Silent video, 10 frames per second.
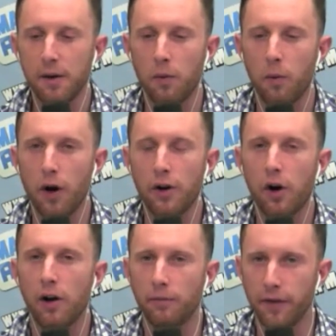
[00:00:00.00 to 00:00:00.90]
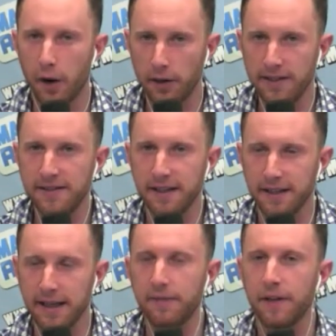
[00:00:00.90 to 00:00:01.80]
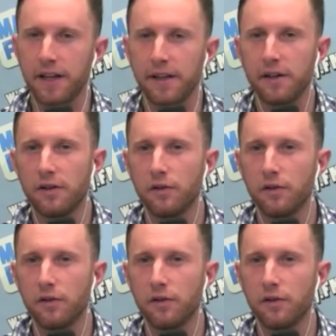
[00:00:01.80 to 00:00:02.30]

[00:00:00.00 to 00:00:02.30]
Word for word: what are very significant